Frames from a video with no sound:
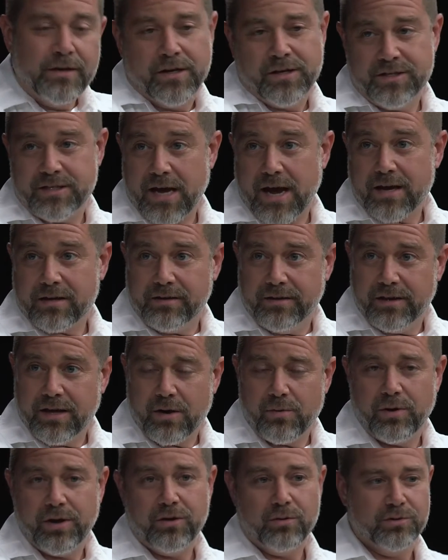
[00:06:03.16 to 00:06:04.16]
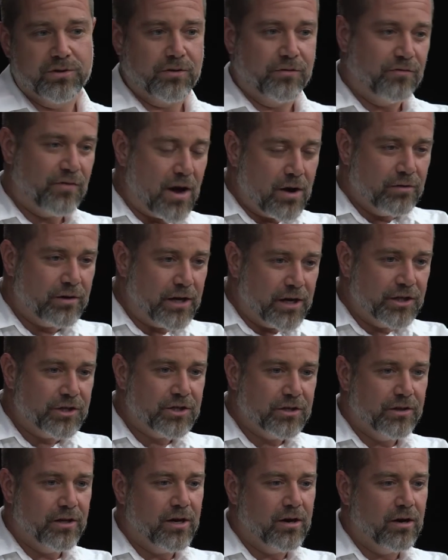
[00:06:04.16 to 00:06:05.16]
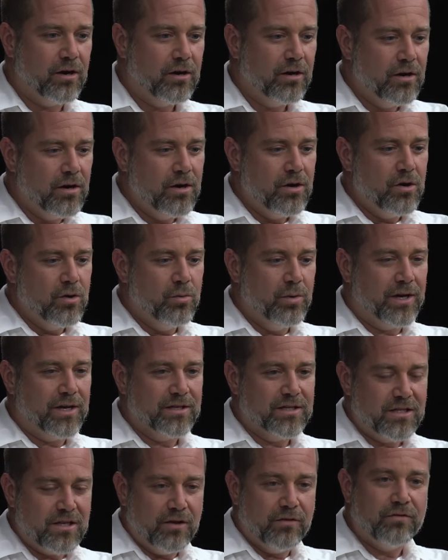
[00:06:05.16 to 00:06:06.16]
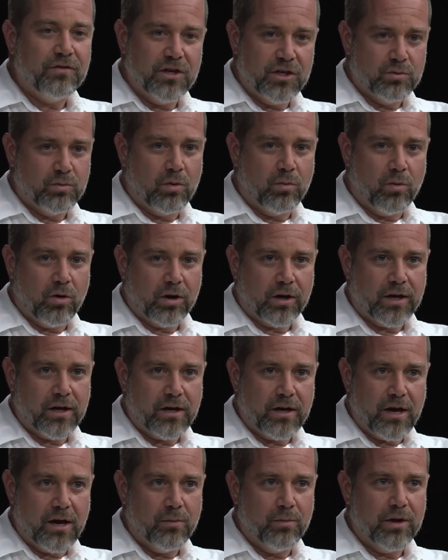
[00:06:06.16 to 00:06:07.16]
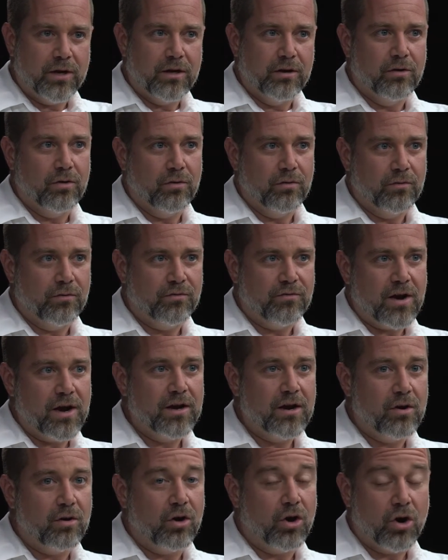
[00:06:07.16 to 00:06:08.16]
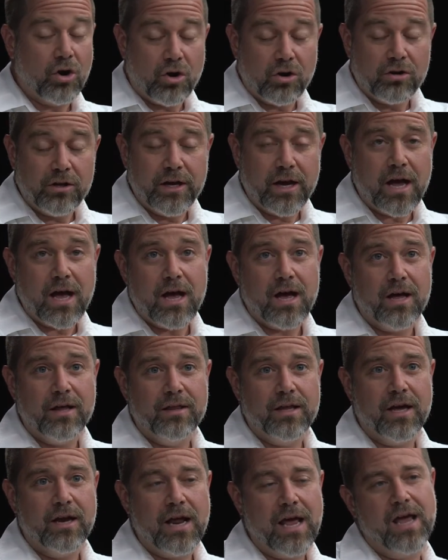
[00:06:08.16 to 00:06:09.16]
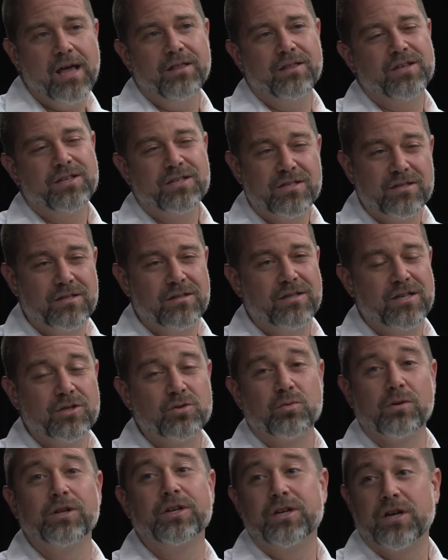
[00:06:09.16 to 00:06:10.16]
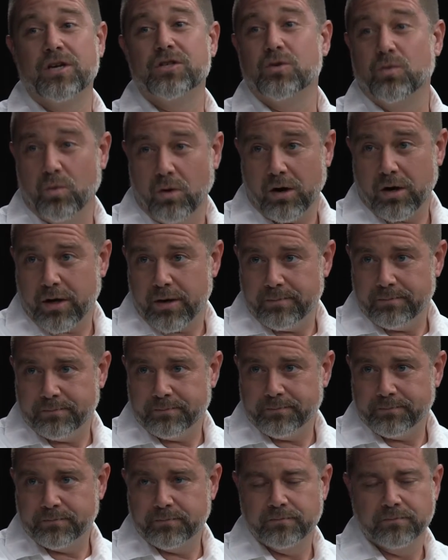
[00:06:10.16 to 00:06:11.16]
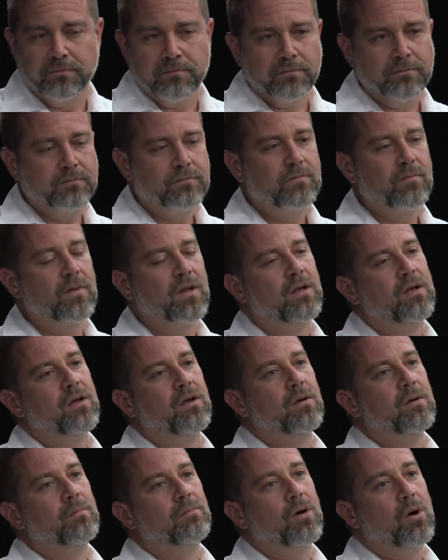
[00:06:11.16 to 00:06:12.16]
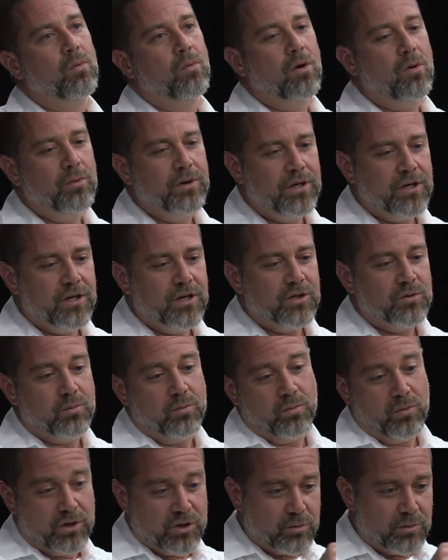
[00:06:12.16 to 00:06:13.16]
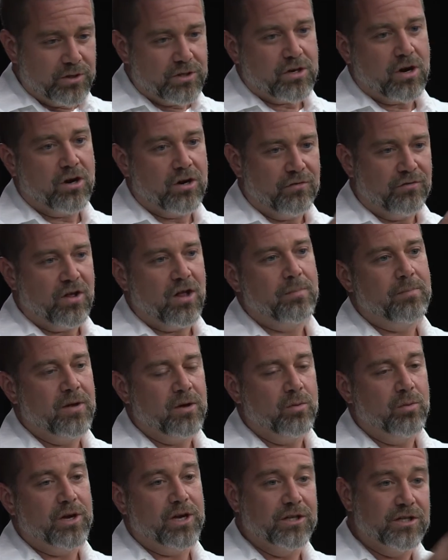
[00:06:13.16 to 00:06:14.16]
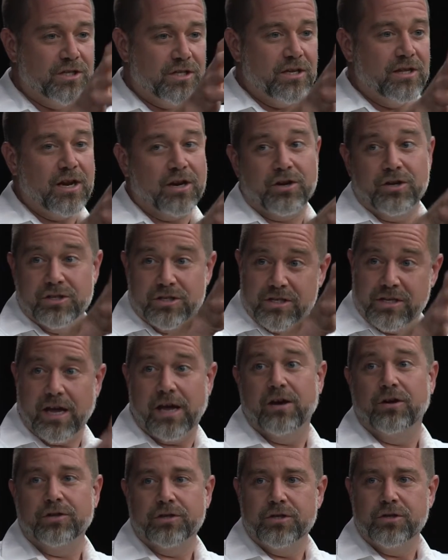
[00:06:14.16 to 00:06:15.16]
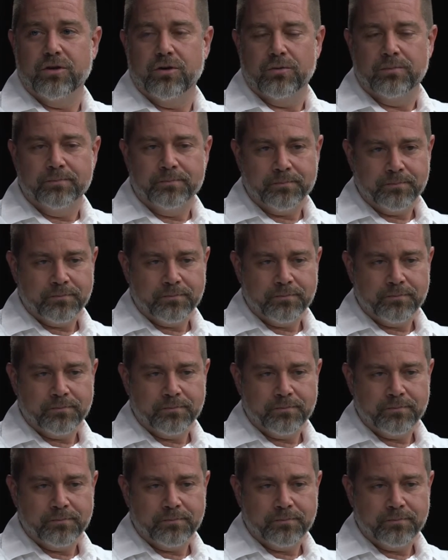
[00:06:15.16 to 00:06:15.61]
Exactly. That way there was a foundation there. We could see if things were working, and we could find out early on that, hey, this really doesn't work. But what we did is once we started developing it, we could see that it could scale too.